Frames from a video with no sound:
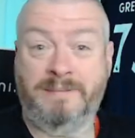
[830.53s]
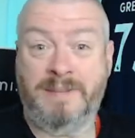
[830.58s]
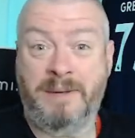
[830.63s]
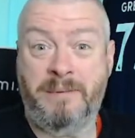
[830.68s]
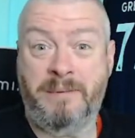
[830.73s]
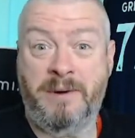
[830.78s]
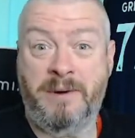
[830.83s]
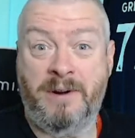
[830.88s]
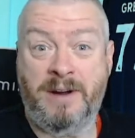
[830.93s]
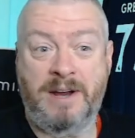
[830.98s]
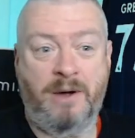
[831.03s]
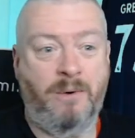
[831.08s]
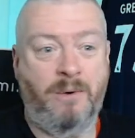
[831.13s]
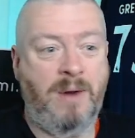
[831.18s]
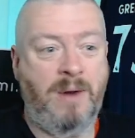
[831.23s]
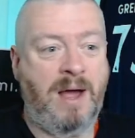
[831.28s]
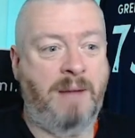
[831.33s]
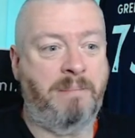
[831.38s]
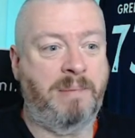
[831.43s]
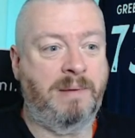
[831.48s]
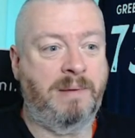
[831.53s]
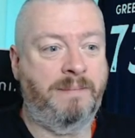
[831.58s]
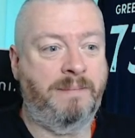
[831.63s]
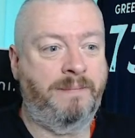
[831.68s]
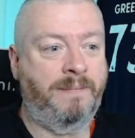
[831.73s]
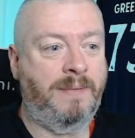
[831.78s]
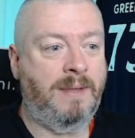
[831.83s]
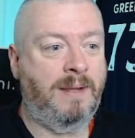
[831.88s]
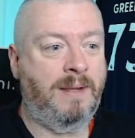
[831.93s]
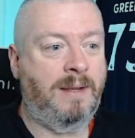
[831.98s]
We're a goal up.
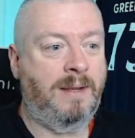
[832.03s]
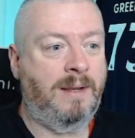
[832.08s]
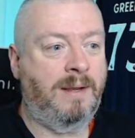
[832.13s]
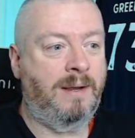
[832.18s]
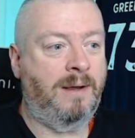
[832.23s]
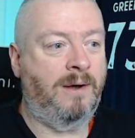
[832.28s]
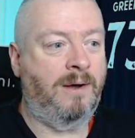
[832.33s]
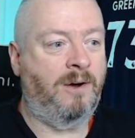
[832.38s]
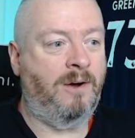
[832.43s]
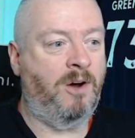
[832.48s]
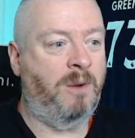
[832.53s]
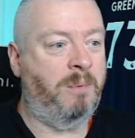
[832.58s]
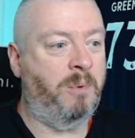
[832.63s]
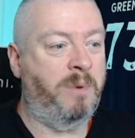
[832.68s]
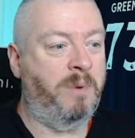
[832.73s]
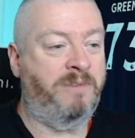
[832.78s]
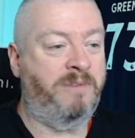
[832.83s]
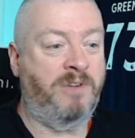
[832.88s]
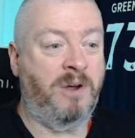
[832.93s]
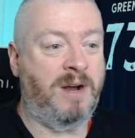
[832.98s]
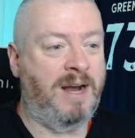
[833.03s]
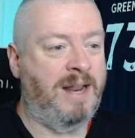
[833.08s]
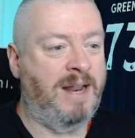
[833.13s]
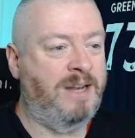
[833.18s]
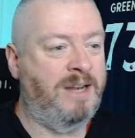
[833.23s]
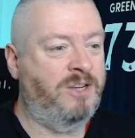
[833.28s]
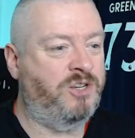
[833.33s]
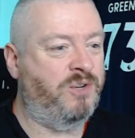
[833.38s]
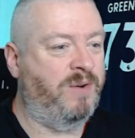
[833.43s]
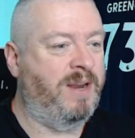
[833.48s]
Oh, but we've got an
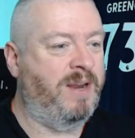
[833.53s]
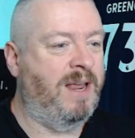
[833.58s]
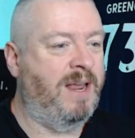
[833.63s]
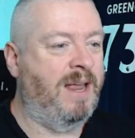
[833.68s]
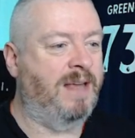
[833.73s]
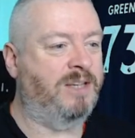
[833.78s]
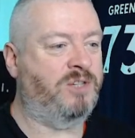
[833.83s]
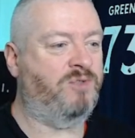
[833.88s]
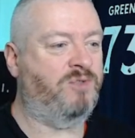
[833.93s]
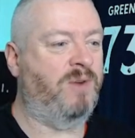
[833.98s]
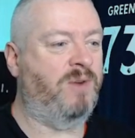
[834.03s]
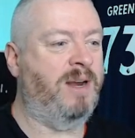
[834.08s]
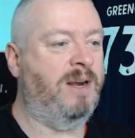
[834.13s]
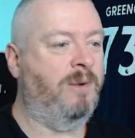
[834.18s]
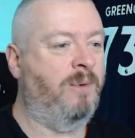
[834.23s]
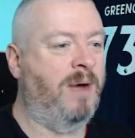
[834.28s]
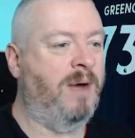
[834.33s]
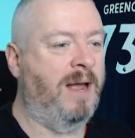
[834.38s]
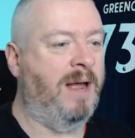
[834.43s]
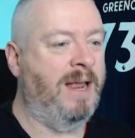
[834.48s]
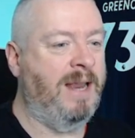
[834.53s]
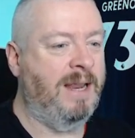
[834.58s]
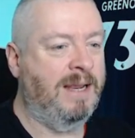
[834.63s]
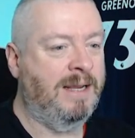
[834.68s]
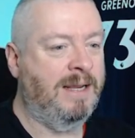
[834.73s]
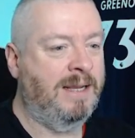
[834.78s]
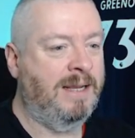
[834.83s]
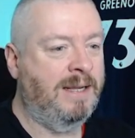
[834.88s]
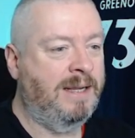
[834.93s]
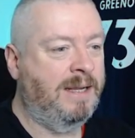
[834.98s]
injury here straight away.
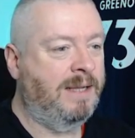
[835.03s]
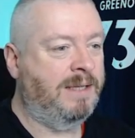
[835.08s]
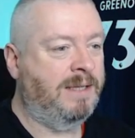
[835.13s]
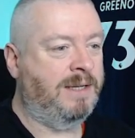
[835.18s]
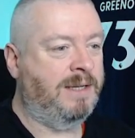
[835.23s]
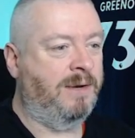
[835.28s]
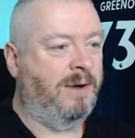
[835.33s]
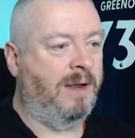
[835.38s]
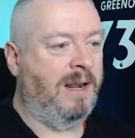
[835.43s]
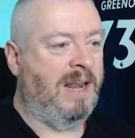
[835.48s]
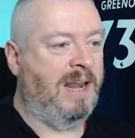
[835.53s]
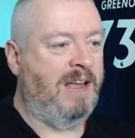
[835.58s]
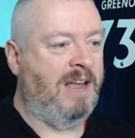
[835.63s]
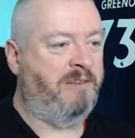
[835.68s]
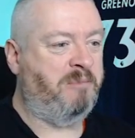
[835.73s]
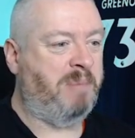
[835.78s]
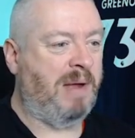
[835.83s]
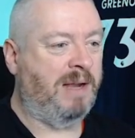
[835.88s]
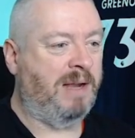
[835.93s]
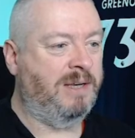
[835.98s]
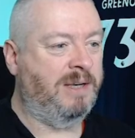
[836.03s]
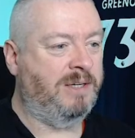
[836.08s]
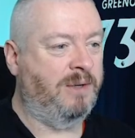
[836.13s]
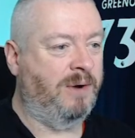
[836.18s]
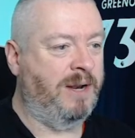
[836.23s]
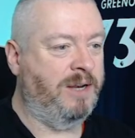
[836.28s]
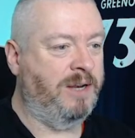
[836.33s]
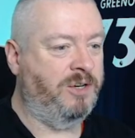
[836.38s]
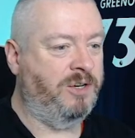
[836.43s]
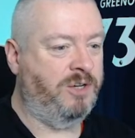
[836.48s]
So our left back has got
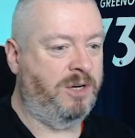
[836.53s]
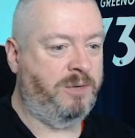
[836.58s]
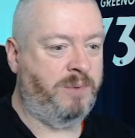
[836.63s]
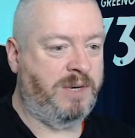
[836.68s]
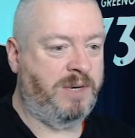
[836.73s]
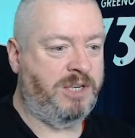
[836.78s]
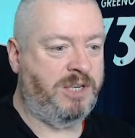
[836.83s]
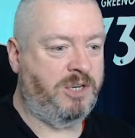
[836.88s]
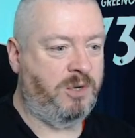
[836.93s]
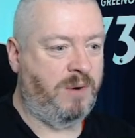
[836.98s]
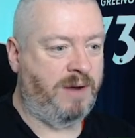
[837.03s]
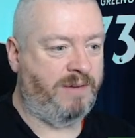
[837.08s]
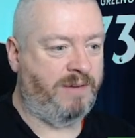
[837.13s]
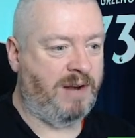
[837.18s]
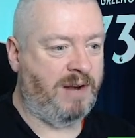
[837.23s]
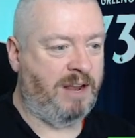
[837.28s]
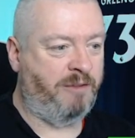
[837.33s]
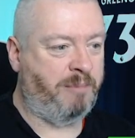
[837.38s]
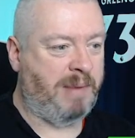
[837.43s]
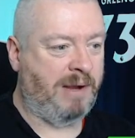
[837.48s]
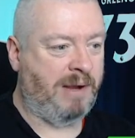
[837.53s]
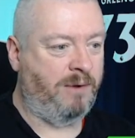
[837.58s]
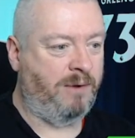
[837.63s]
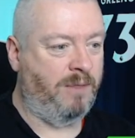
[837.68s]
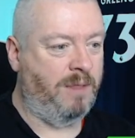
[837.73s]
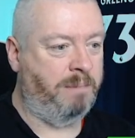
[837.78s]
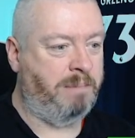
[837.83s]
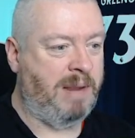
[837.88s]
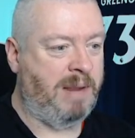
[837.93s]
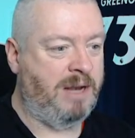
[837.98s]
injured. We do have a left back on
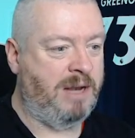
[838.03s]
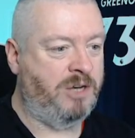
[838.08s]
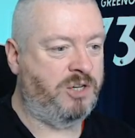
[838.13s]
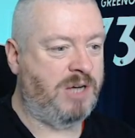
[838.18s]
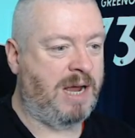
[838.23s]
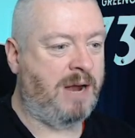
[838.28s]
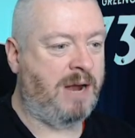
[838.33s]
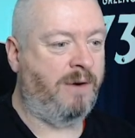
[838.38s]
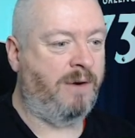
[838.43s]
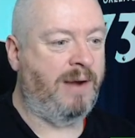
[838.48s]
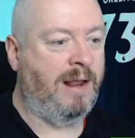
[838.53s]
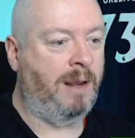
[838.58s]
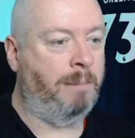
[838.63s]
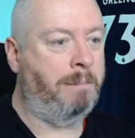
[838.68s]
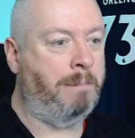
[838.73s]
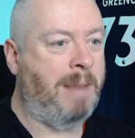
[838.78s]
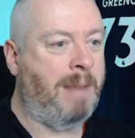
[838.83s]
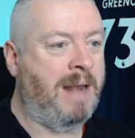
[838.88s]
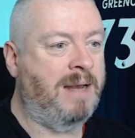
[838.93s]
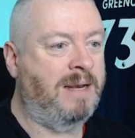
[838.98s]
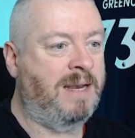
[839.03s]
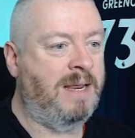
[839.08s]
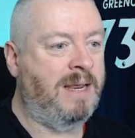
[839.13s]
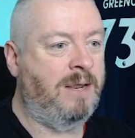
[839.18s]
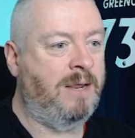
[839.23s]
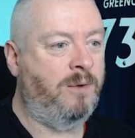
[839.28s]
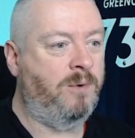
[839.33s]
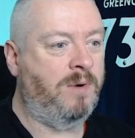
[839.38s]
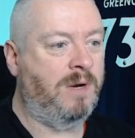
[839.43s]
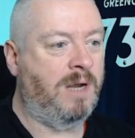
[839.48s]
the bench, Edouard
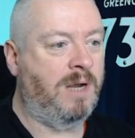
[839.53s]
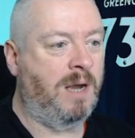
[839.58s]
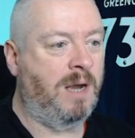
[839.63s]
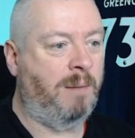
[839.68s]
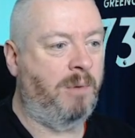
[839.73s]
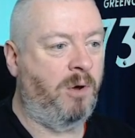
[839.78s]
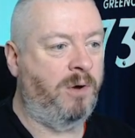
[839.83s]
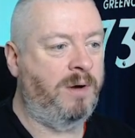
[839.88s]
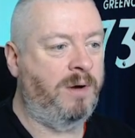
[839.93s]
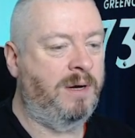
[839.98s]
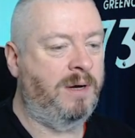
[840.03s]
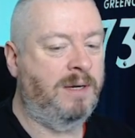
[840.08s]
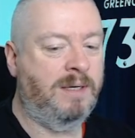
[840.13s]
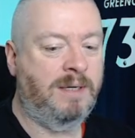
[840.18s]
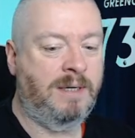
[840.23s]
Mendy, who can come on.